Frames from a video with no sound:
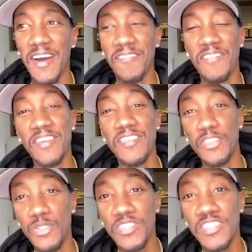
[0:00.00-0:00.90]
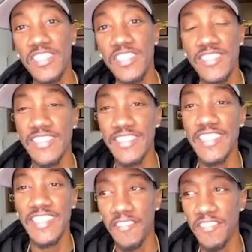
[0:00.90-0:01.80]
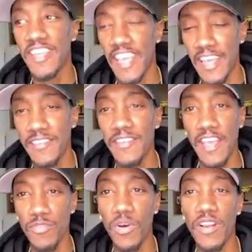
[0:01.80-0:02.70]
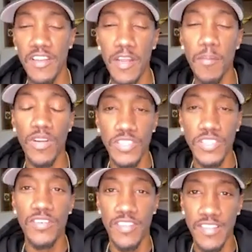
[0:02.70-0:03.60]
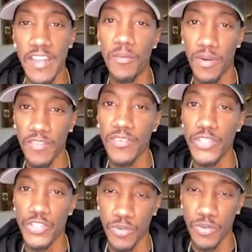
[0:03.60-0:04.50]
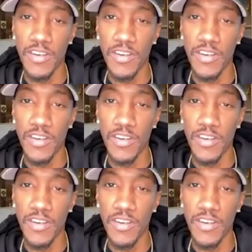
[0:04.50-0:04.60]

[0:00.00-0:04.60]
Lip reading: for Zeus, she definitely has one of the #1 shows on the network for sure.